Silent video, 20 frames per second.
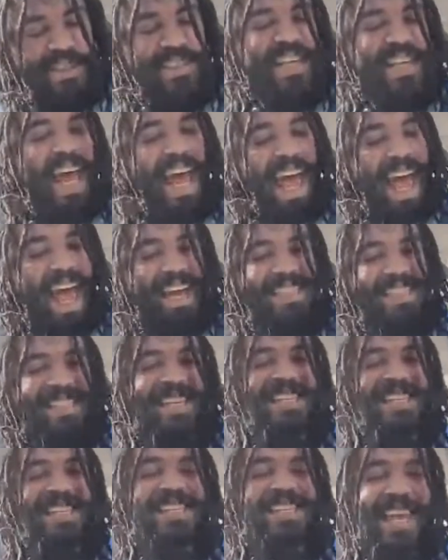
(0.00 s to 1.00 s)
to
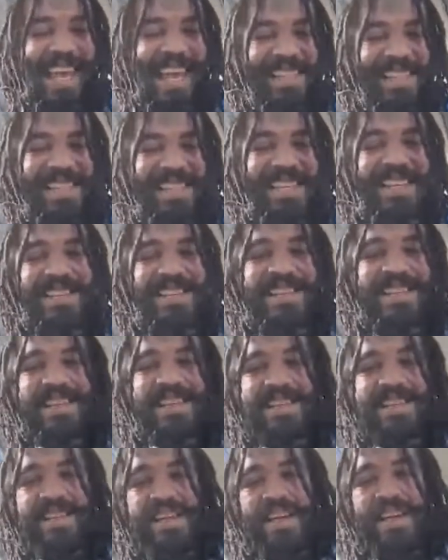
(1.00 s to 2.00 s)
access the
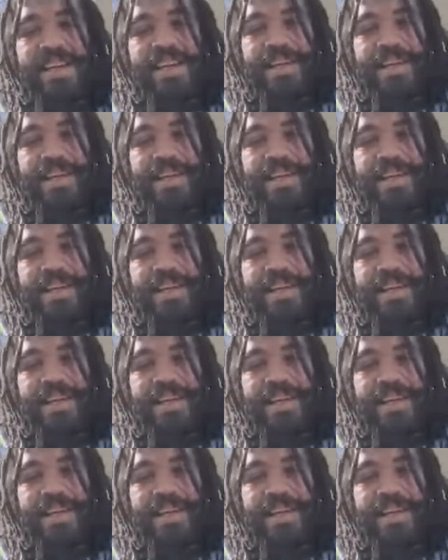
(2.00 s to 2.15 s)
ancestors